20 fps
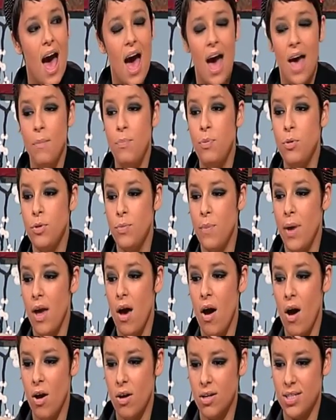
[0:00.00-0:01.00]
I put my
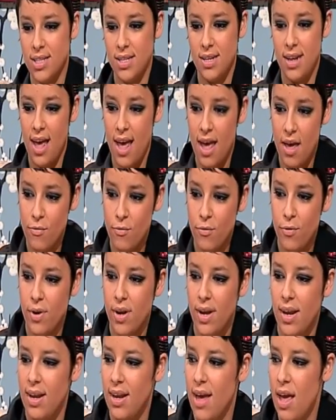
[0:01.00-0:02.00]
heart in
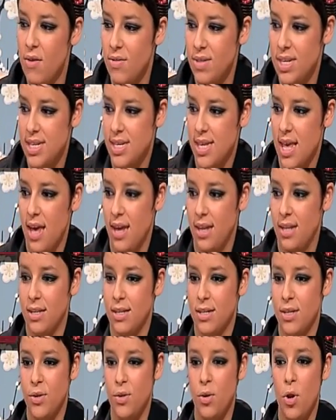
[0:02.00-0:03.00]
every design,
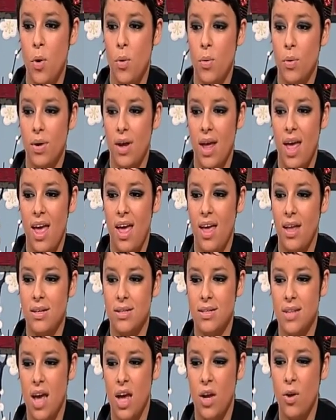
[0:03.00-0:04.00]
you know,
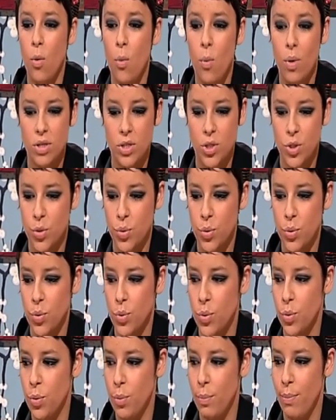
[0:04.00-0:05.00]
and I don't want
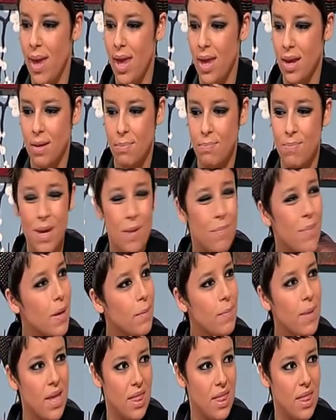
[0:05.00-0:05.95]
to make big